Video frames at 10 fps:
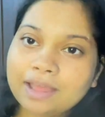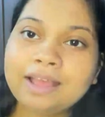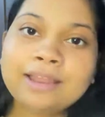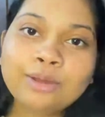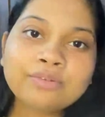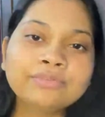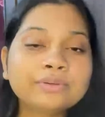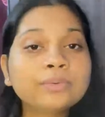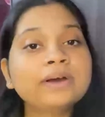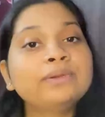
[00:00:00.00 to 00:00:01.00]
Hello
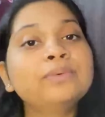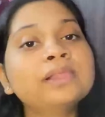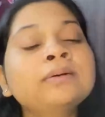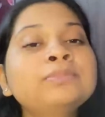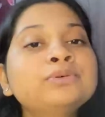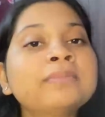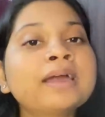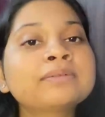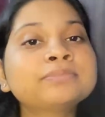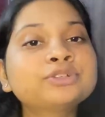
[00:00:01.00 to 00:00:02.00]
everyone, welcome to
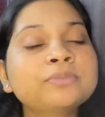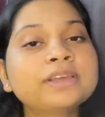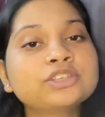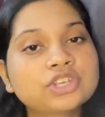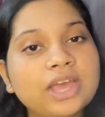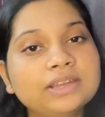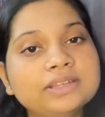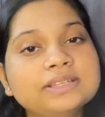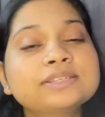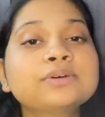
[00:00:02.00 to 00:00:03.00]
back to my
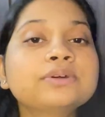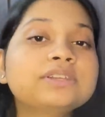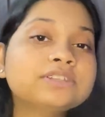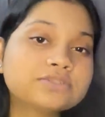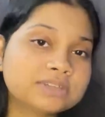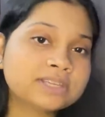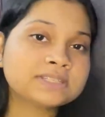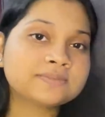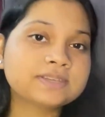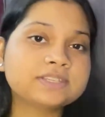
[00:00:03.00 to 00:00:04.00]
channel. So in
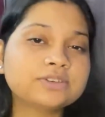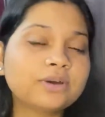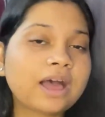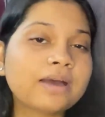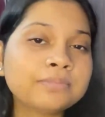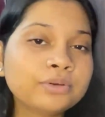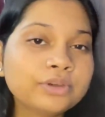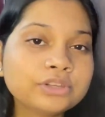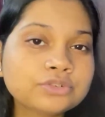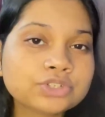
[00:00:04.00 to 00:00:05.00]
today's video I'm
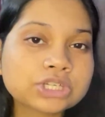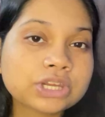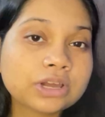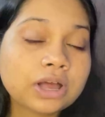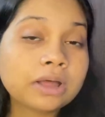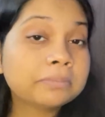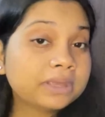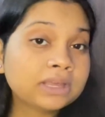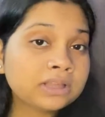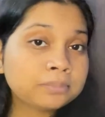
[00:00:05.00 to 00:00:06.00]
going to share a
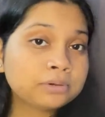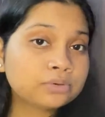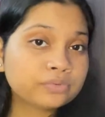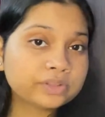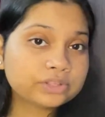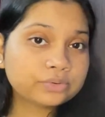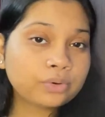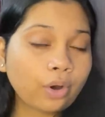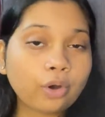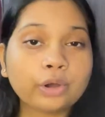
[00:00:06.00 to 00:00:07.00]
makeup look with
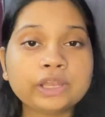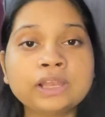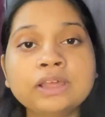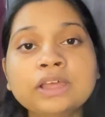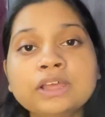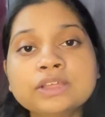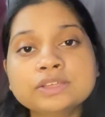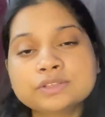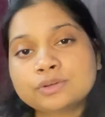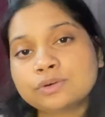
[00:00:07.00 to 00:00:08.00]
you all.
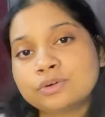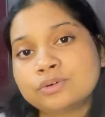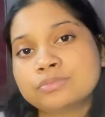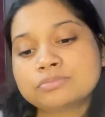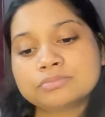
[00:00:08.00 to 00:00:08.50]
So